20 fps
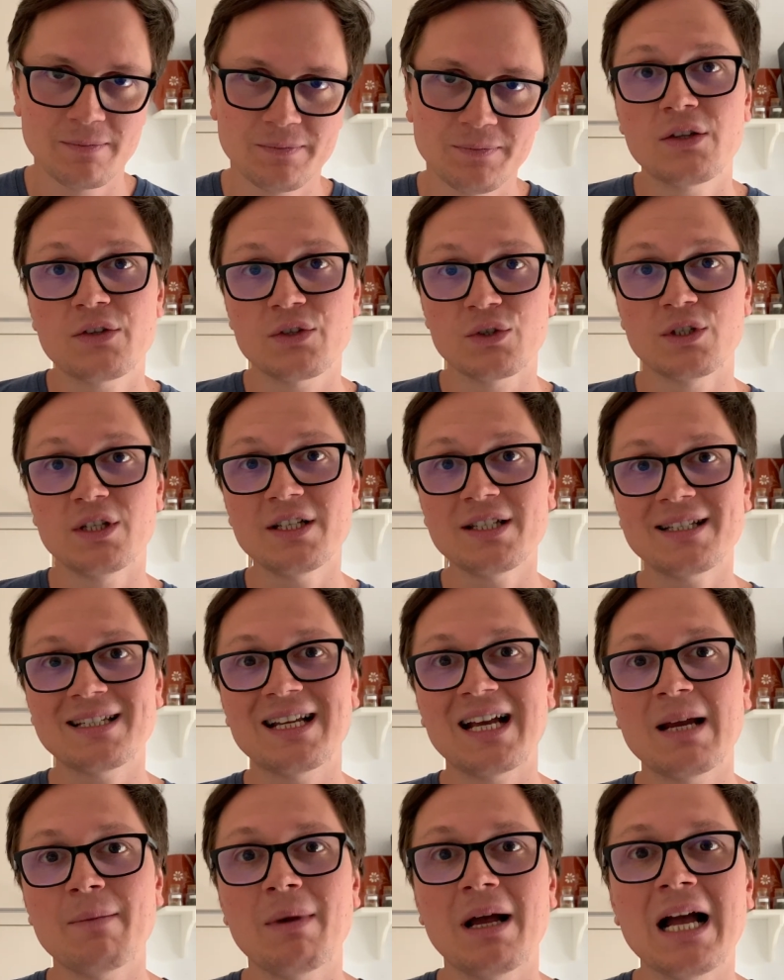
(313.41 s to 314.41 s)
So this
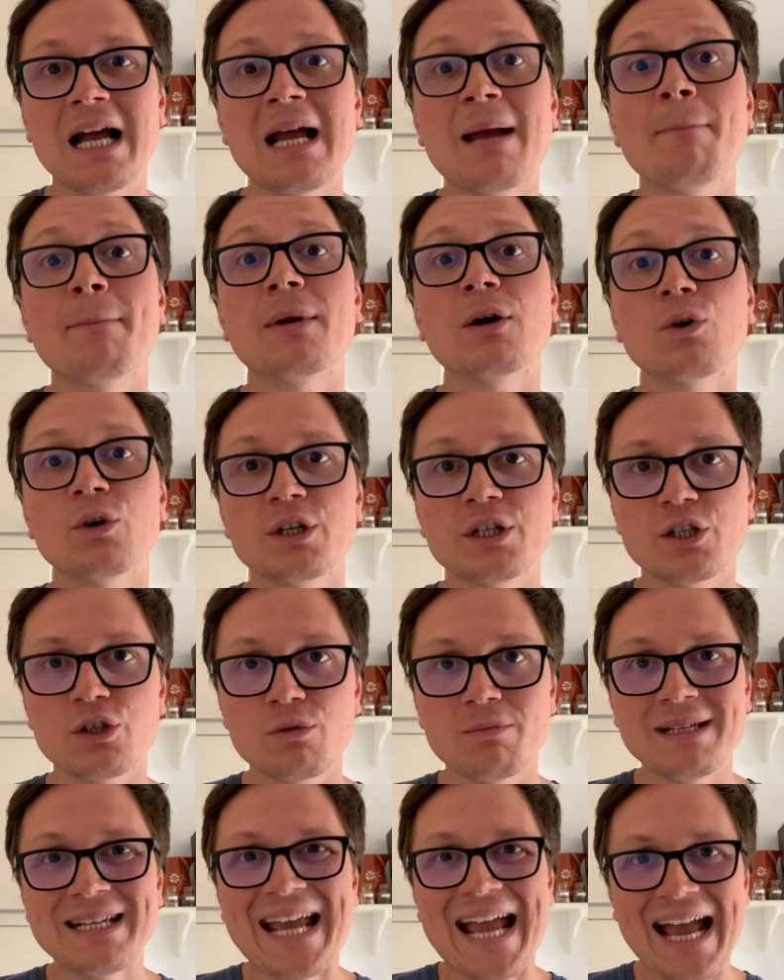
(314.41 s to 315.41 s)
time I'm going to
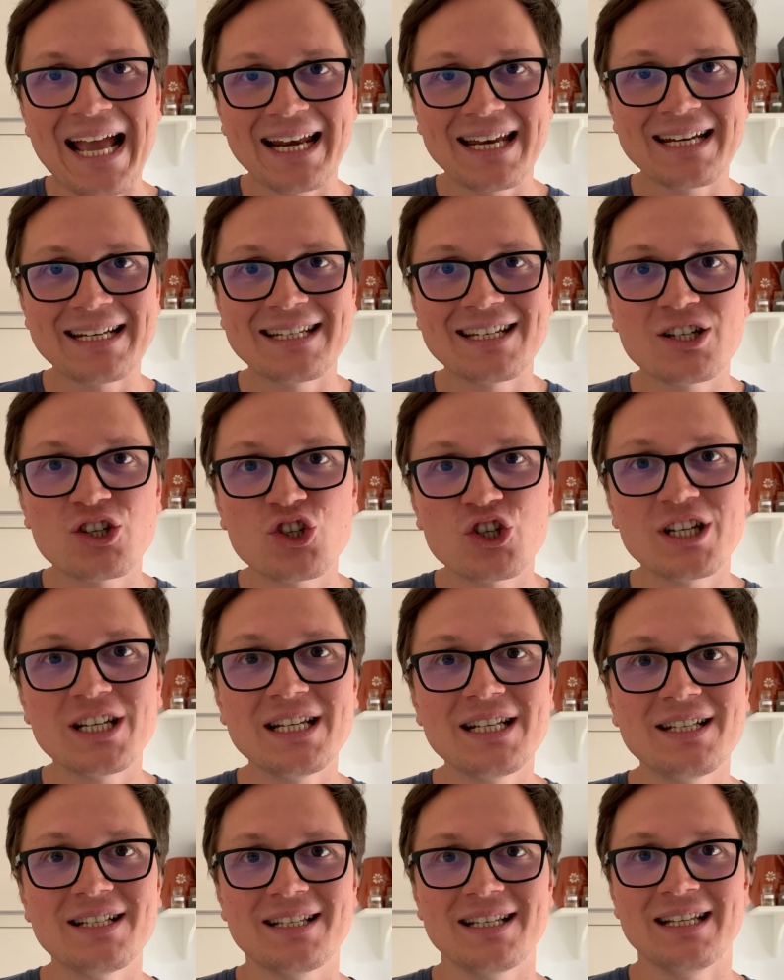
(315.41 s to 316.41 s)
be adding the
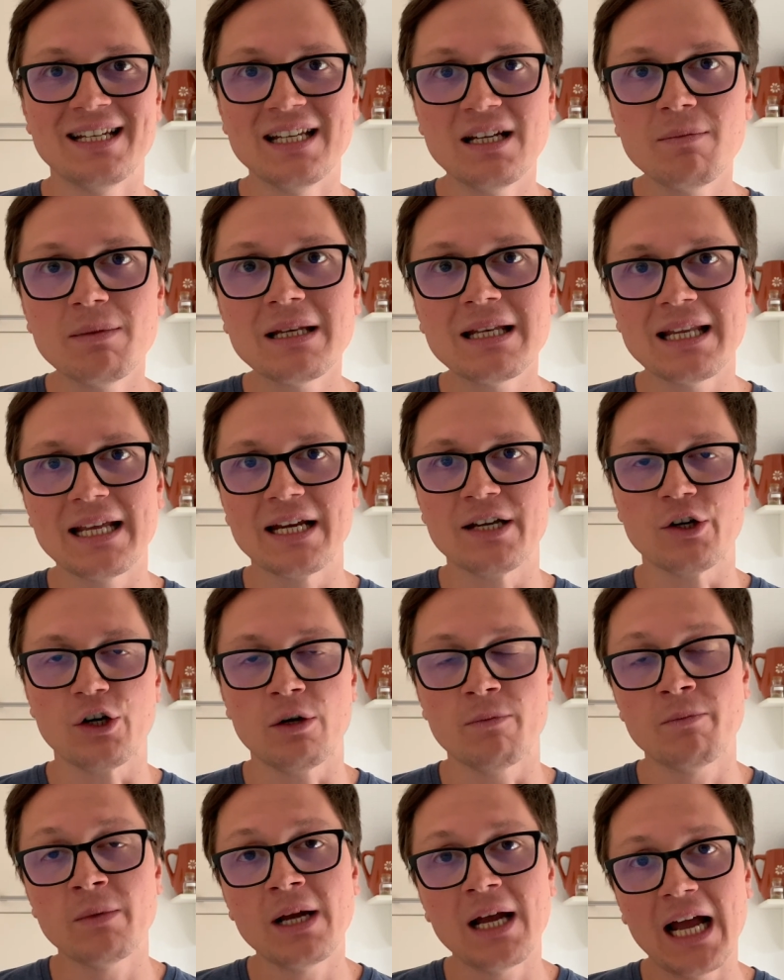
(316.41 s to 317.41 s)
cheese a little bit
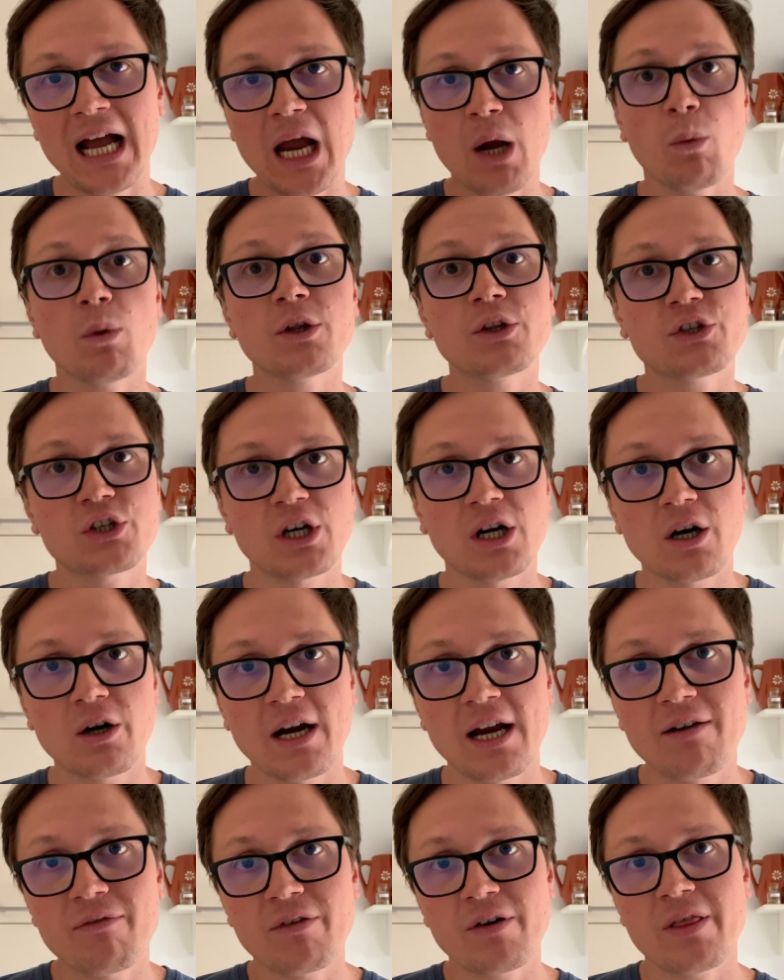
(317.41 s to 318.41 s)
later. I will char
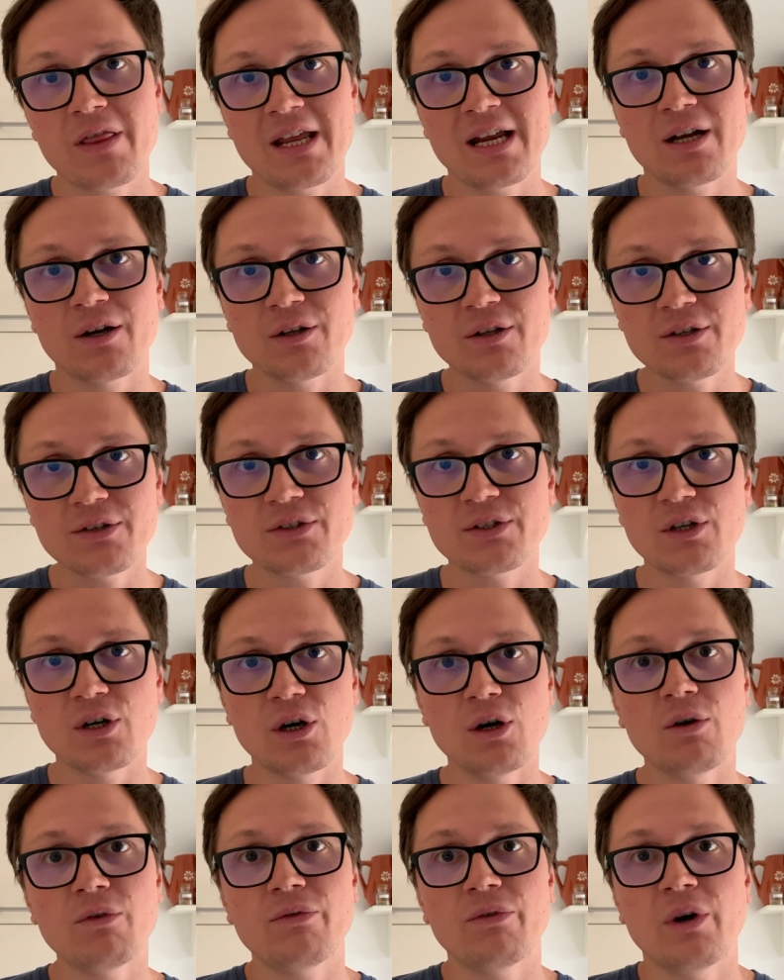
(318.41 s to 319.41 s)
everything on the
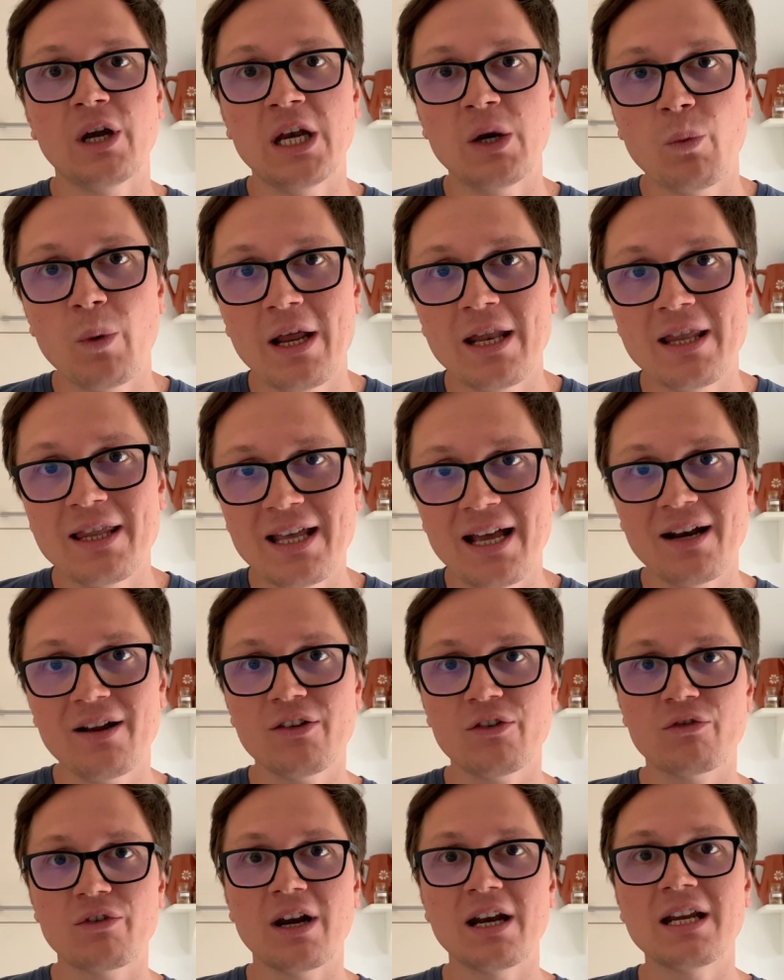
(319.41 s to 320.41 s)
stove, and when that
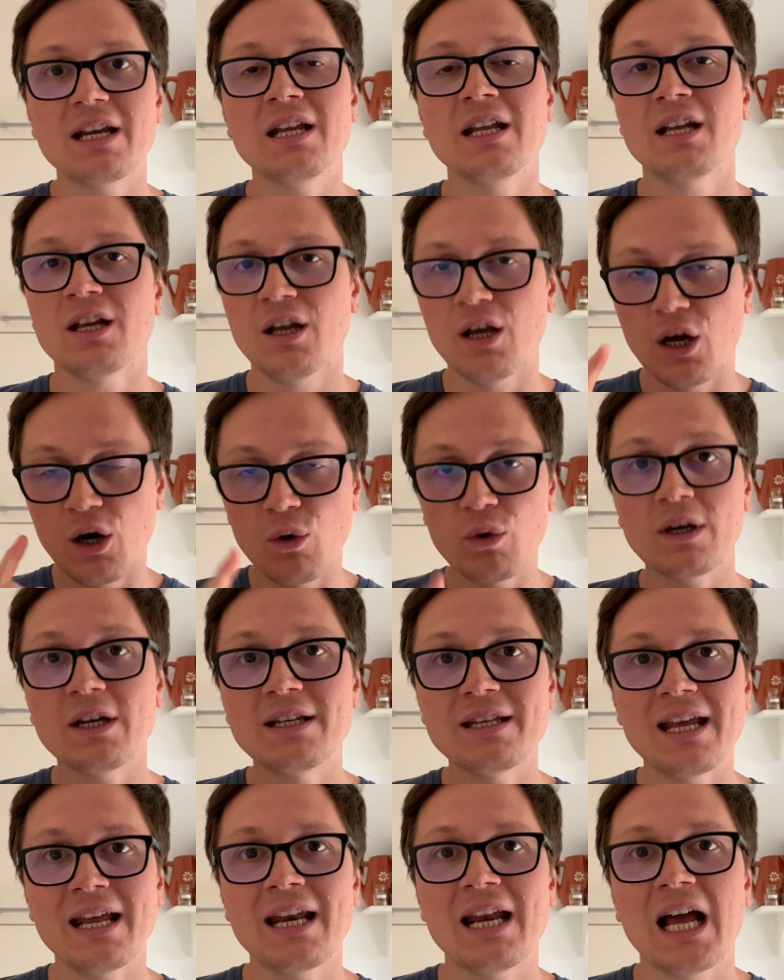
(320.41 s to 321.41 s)
is ready, only
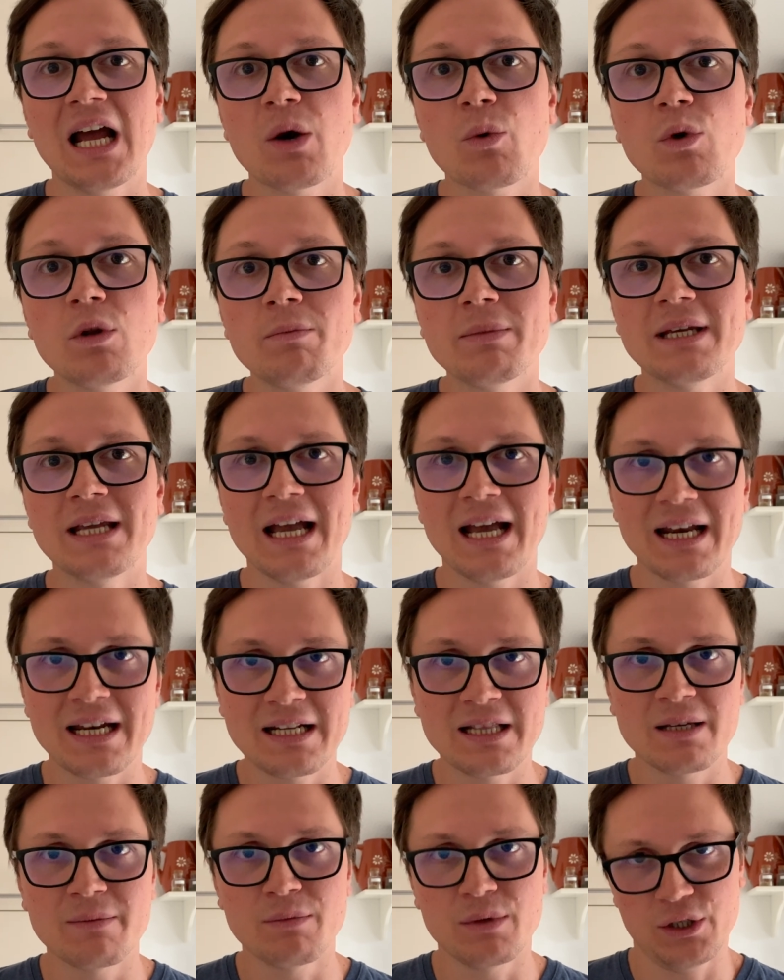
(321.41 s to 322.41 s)
then I will be adding
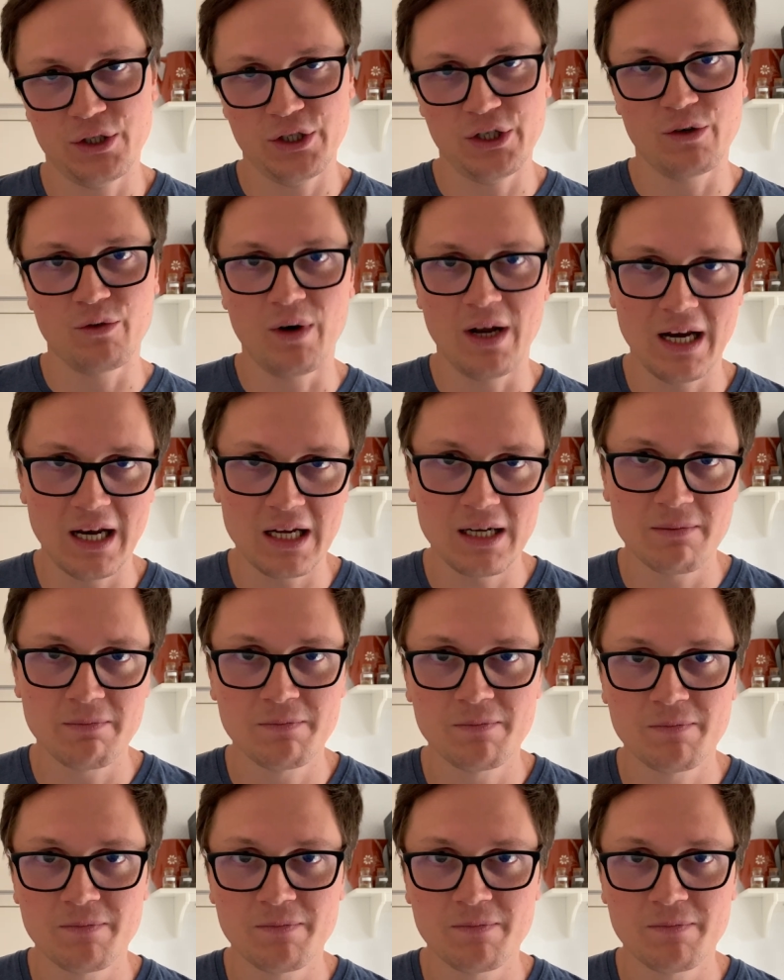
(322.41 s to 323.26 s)
the mozzarella.